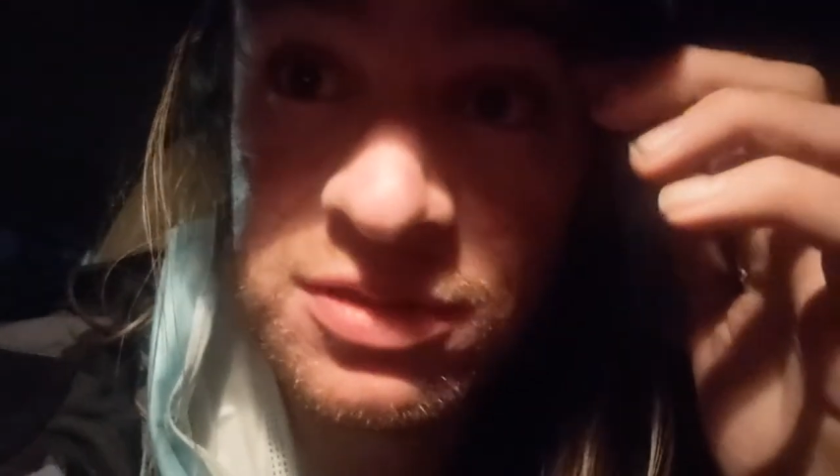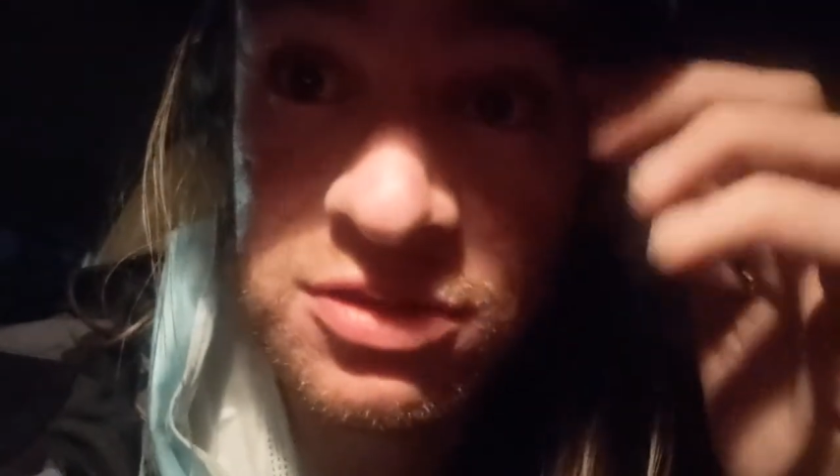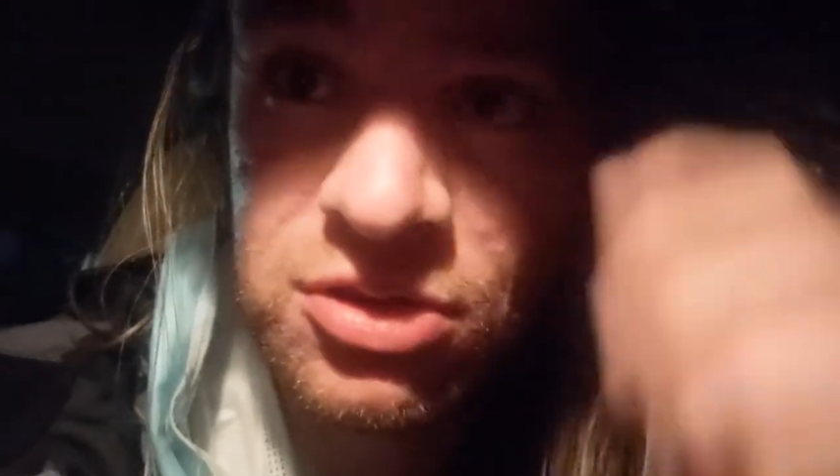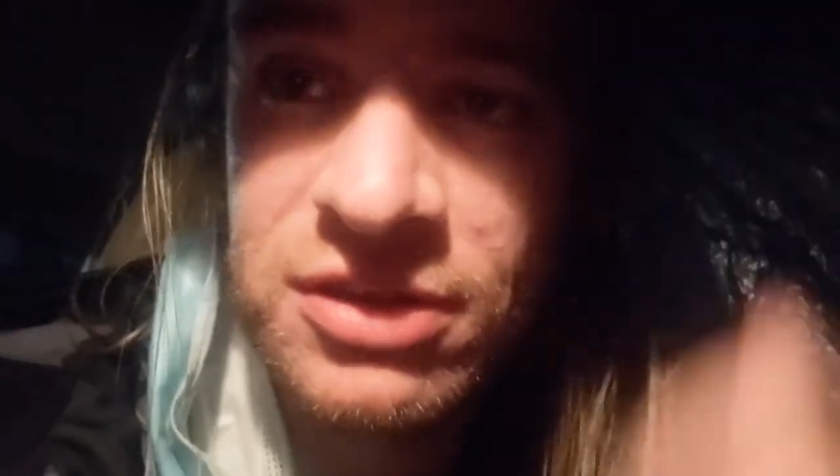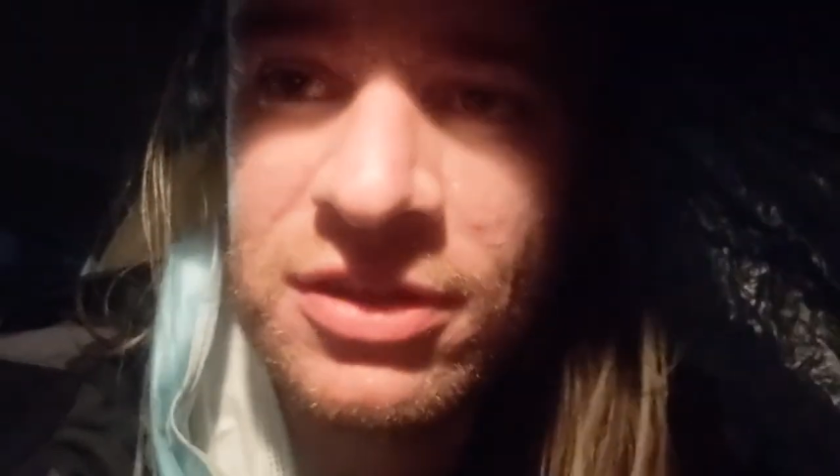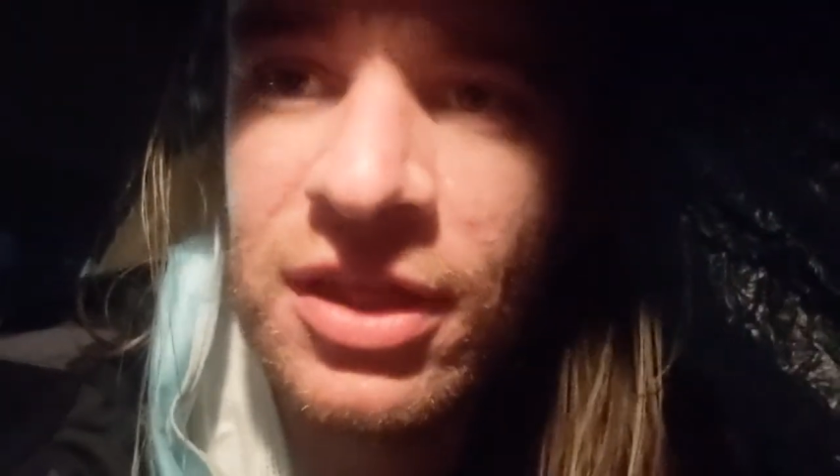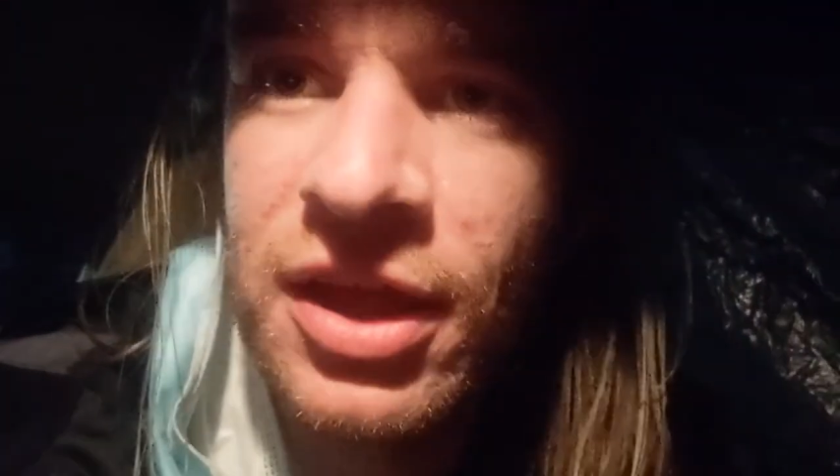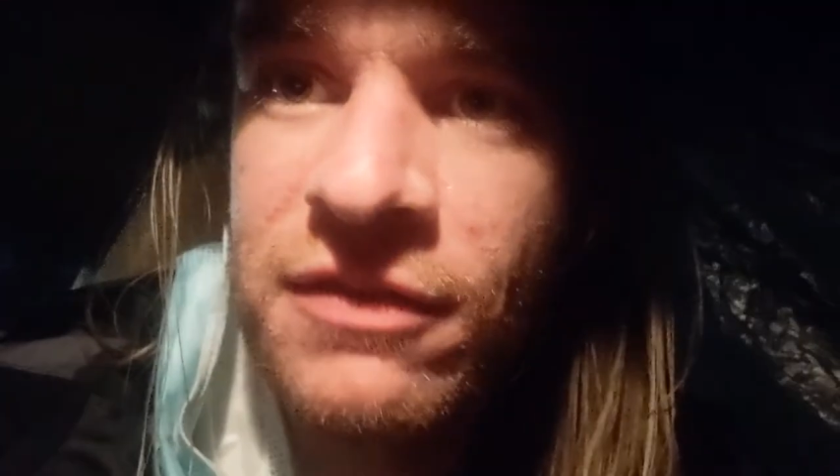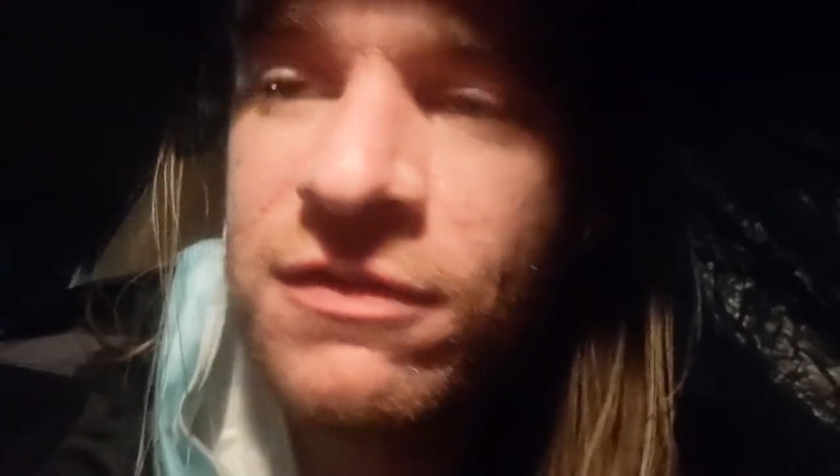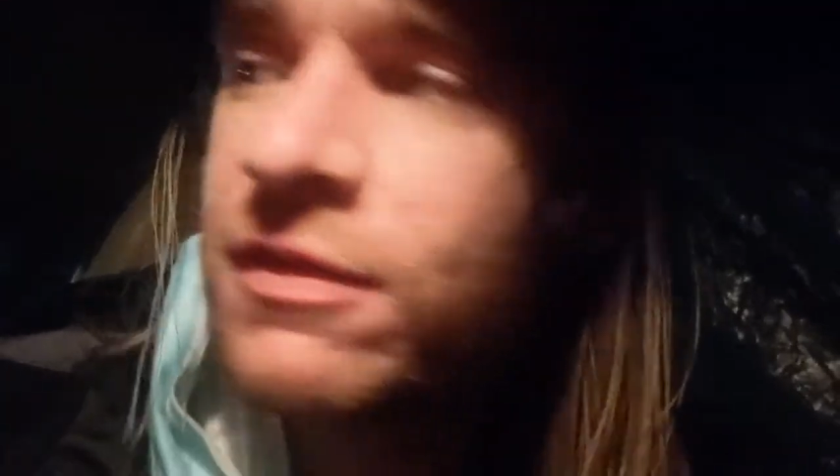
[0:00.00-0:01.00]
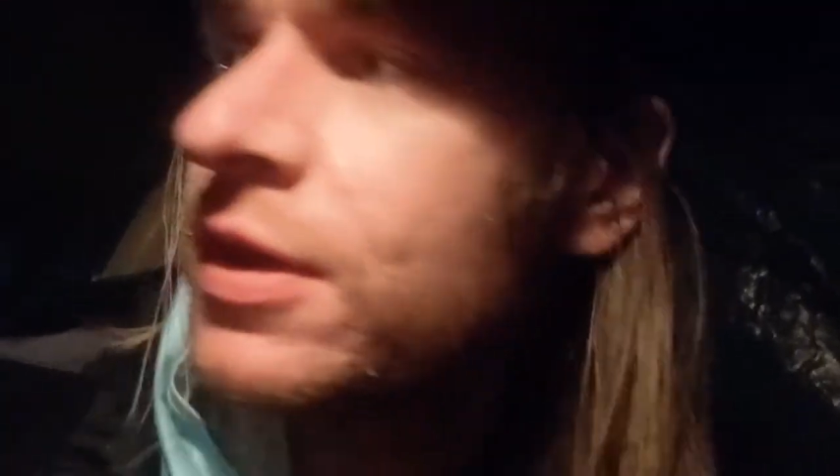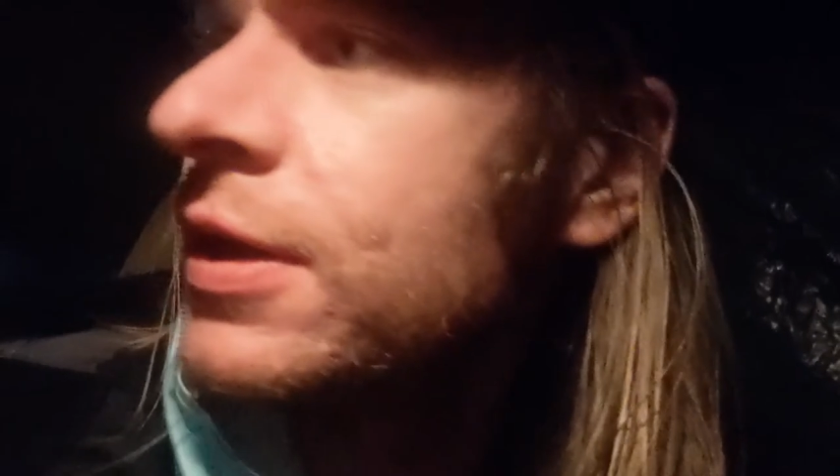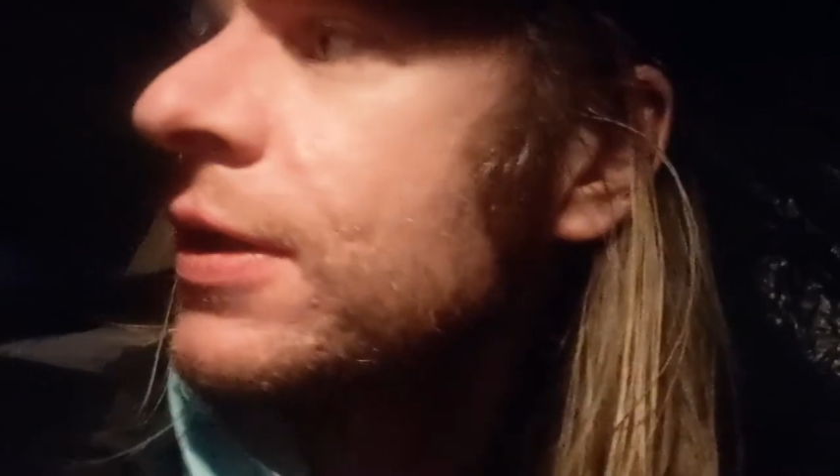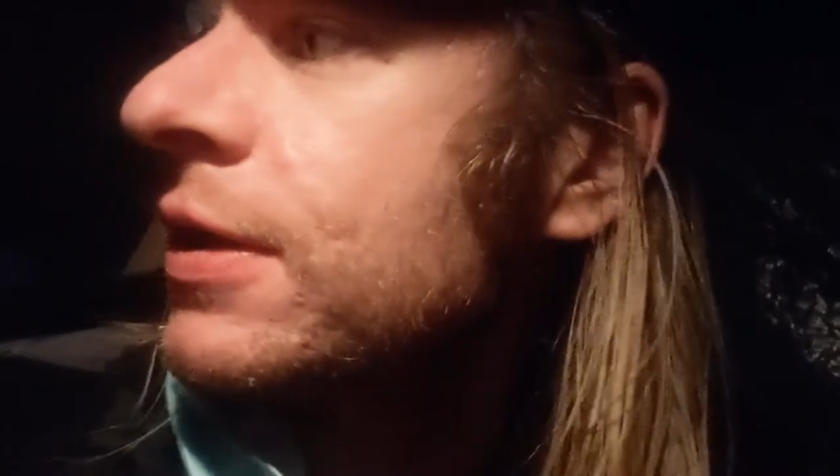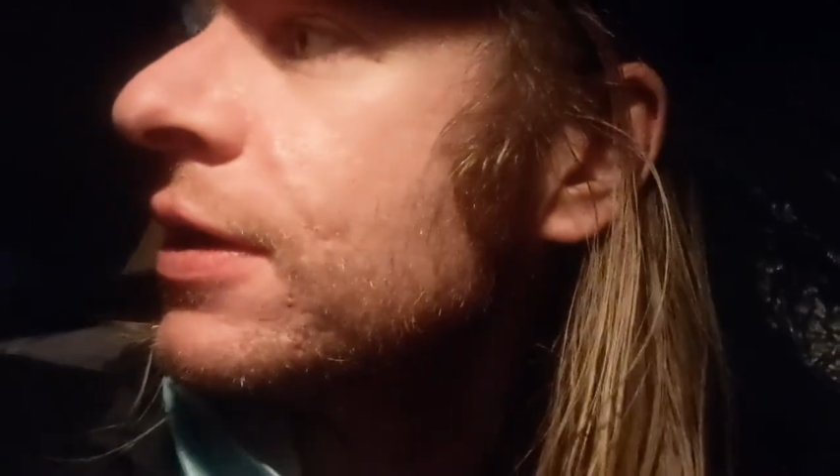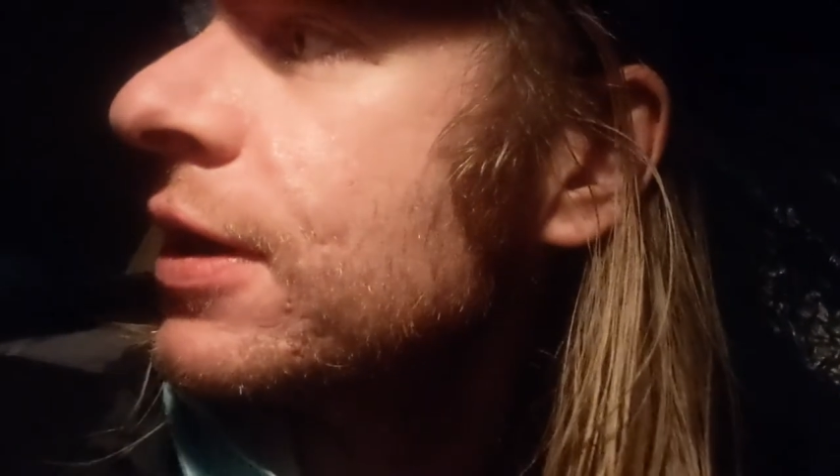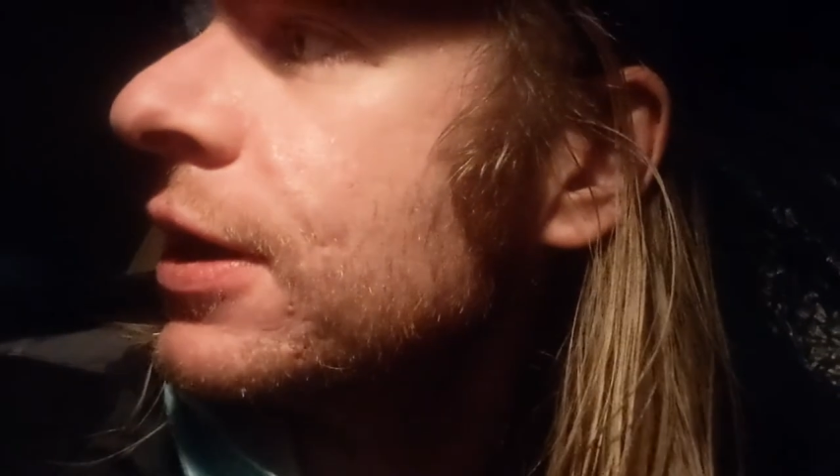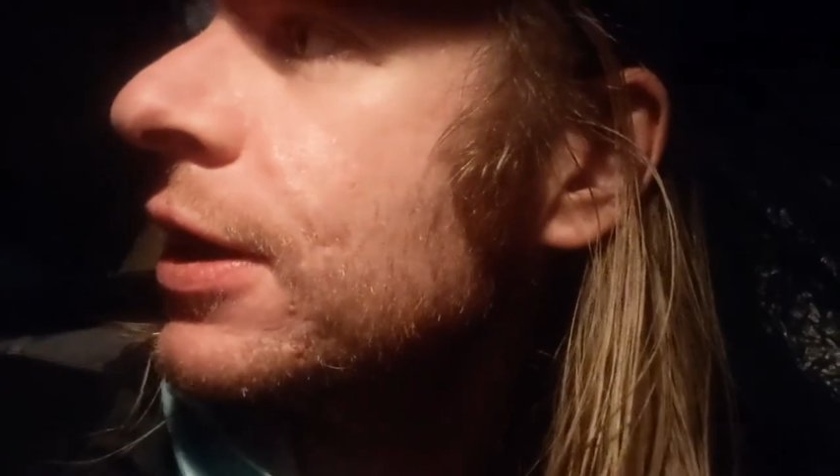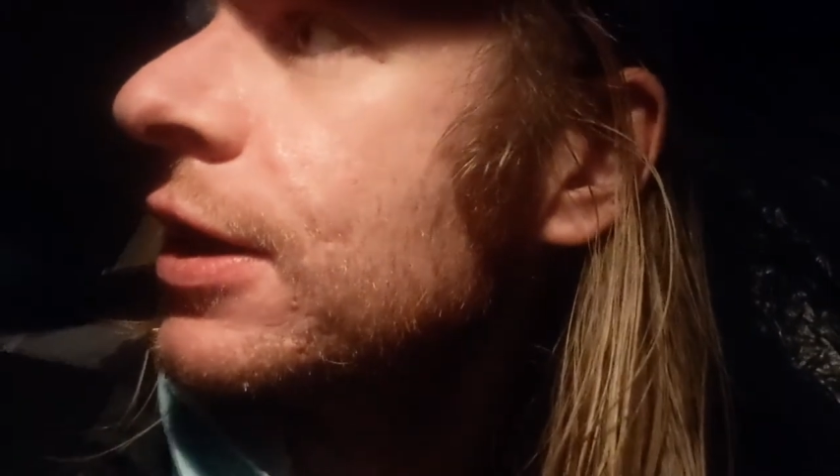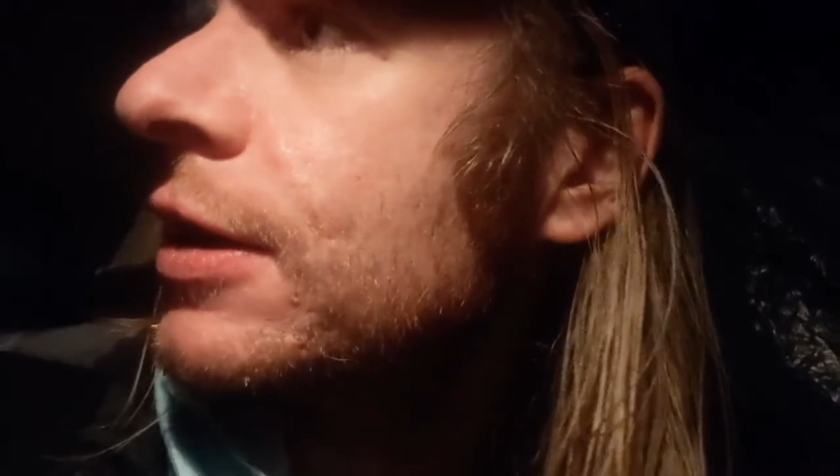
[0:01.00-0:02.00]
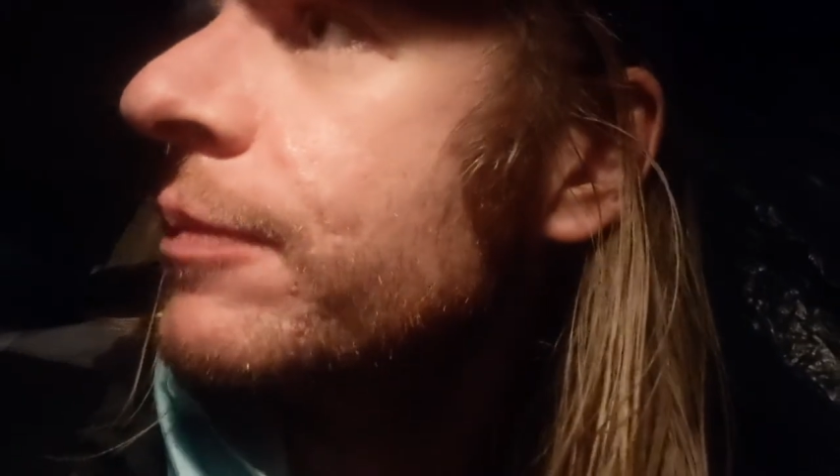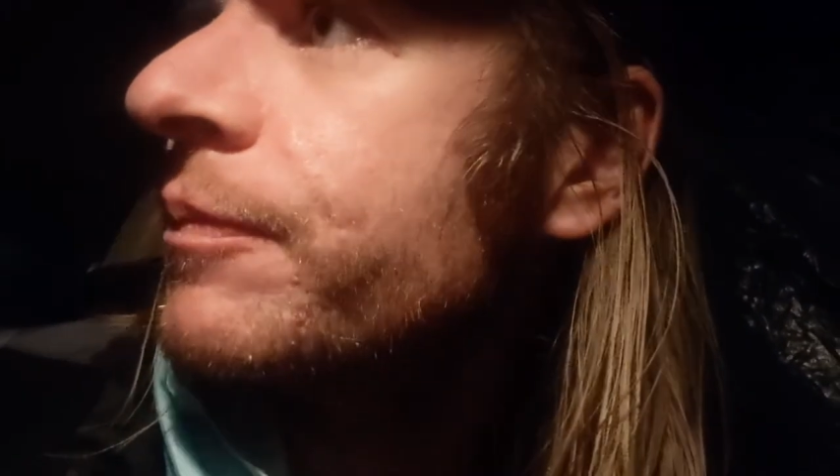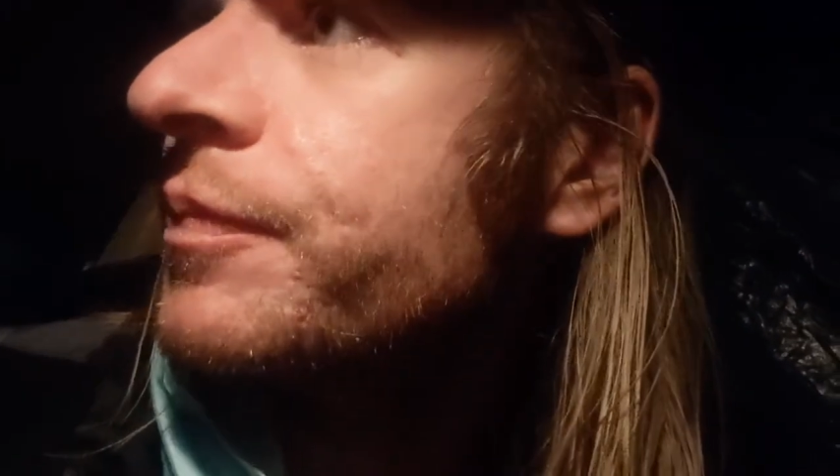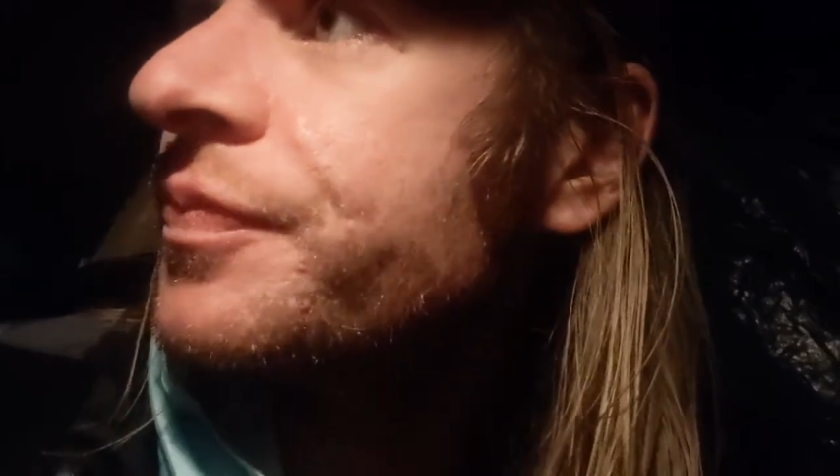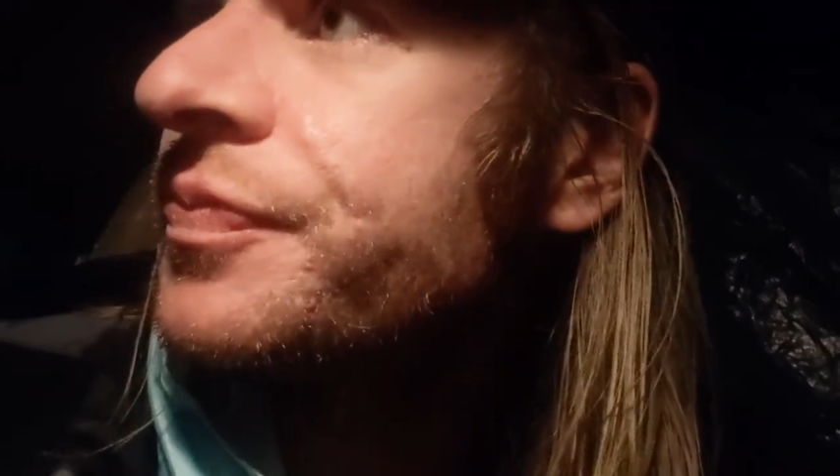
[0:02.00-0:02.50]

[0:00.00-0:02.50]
this crazy life, um,